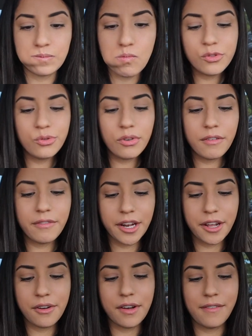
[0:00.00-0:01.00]
Do a
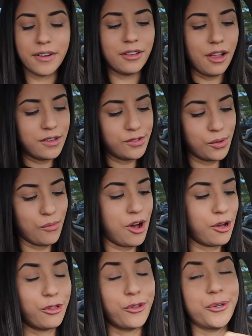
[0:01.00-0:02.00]
video of a closet
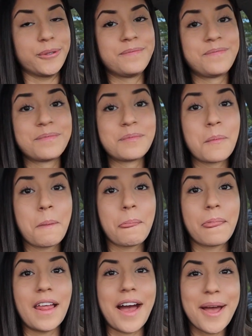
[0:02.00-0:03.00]
walkthrough.
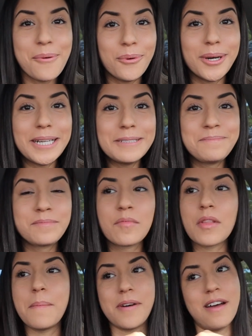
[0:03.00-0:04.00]
I would,
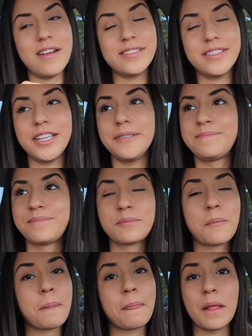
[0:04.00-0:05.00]
but honestly,
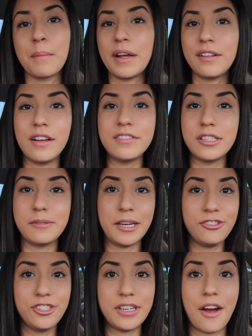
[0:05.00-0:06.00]
my closet,
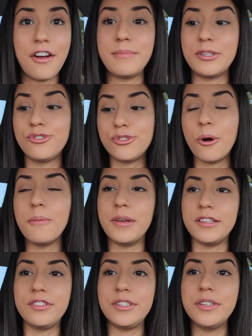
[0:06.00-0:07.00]
especially now, I've been so
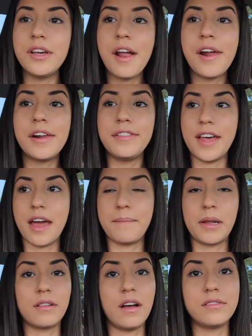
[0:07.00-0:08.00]
busy that
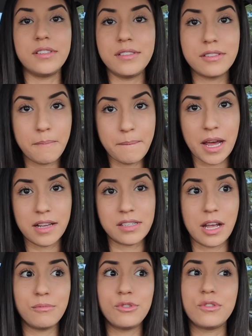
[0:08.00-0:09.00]
my closet is a mess.
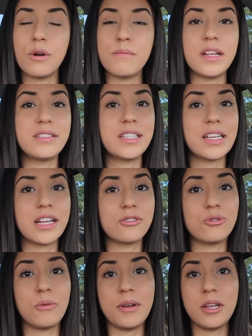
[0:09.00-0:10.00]
I'm so blessed to get
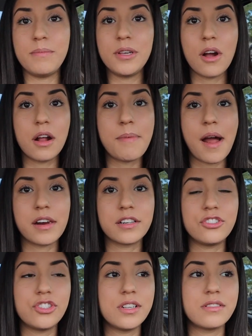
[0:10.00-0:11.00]
so many PR
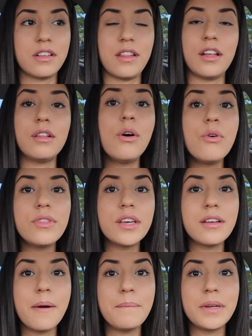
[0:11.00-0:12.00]
packages, and like
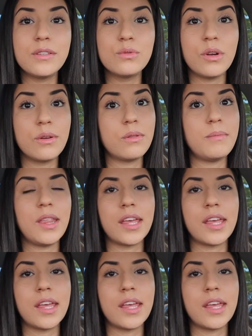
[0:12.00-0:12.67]
clothing companies work with me.